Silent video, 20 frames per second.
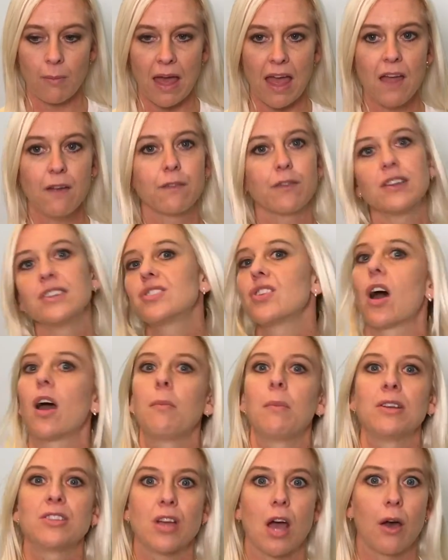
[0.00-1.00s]
every
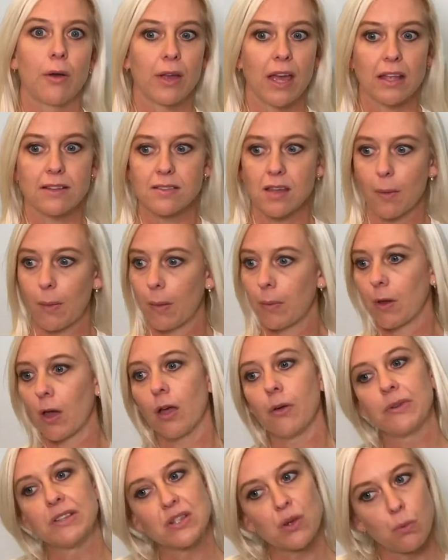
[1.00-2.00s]
time my child gets up, I'm
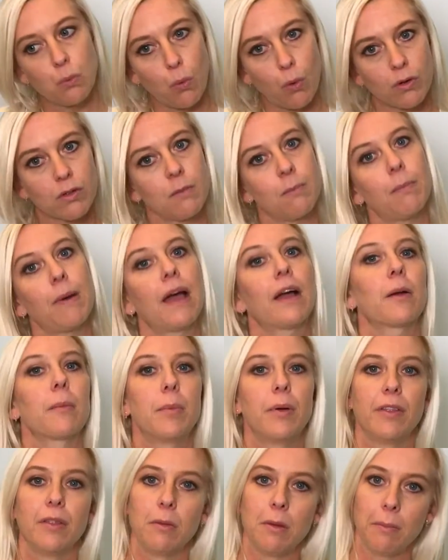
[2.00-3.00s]
going to walk them back
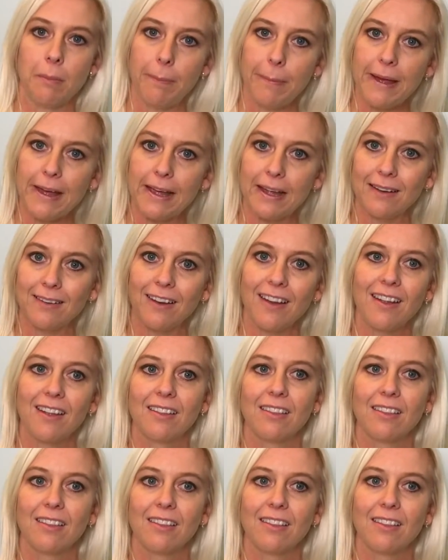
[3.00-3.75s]
and put them in bed,